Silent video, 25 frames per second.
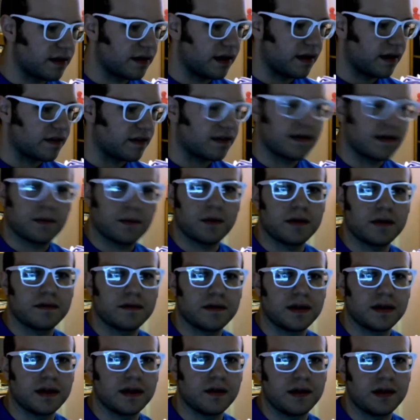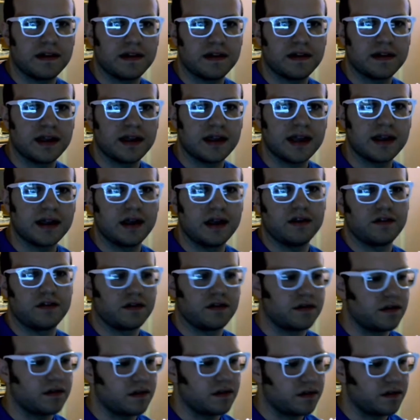as someone, he's a teenager,